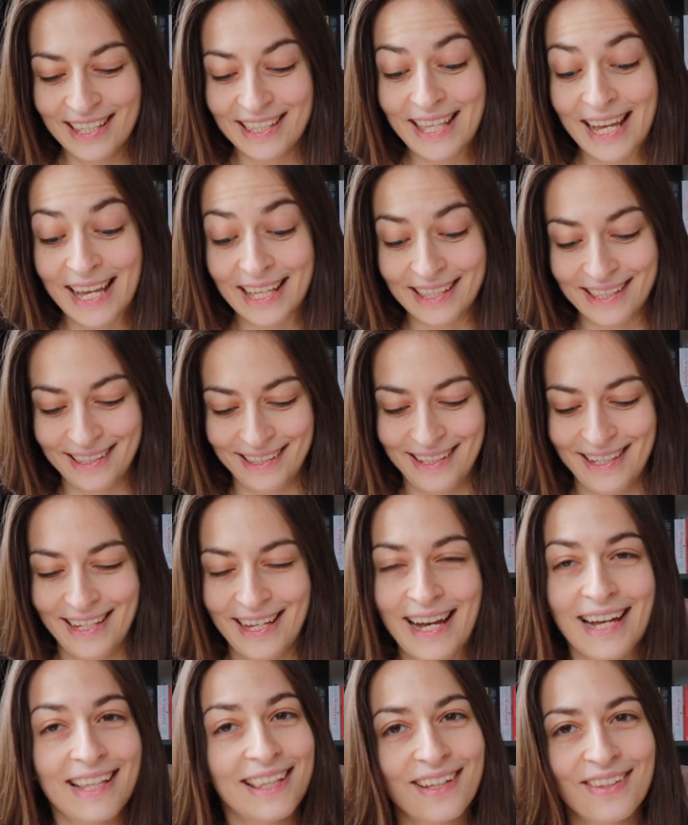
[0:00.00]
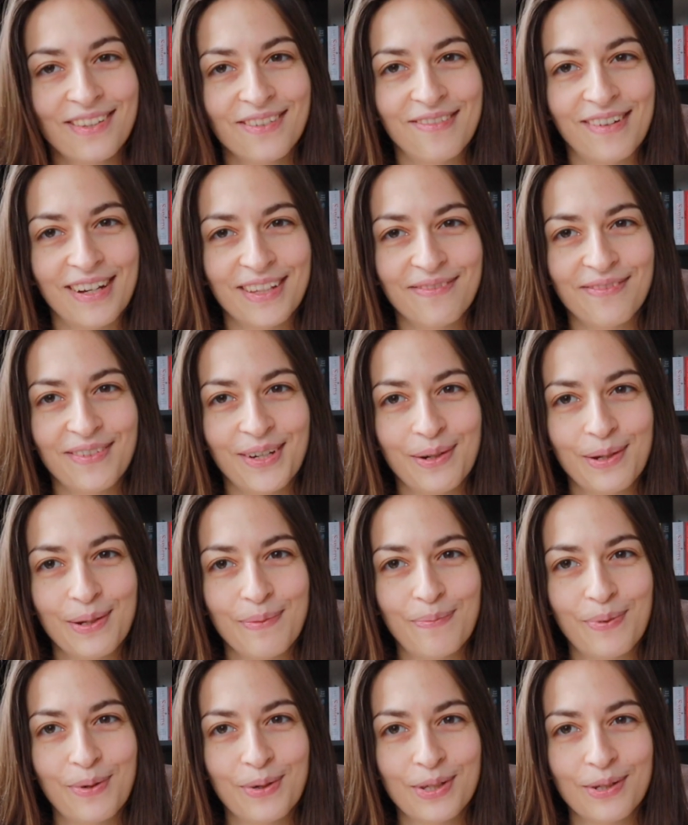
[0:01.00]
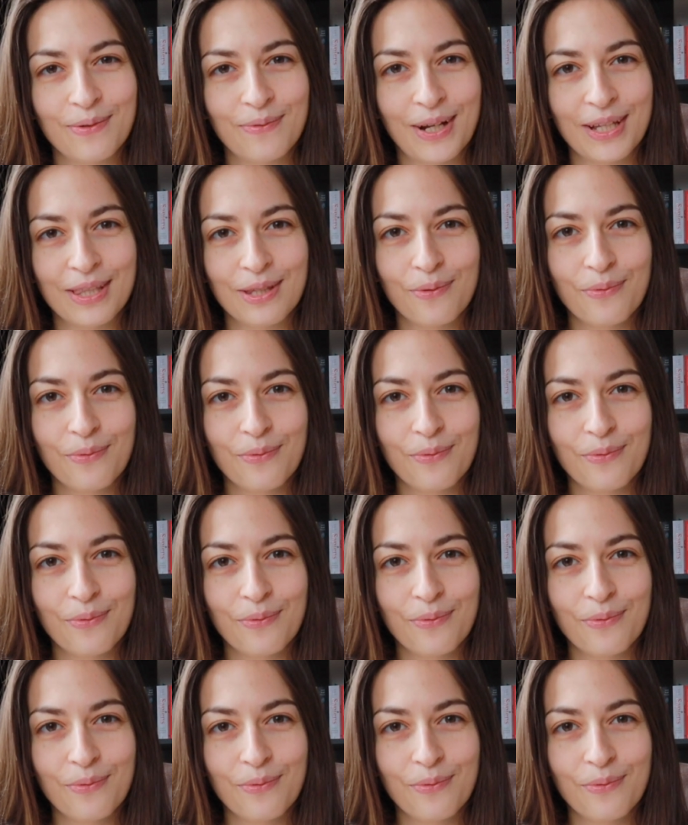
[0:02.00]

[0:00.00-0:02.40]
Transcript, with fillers: Then another one, very important one,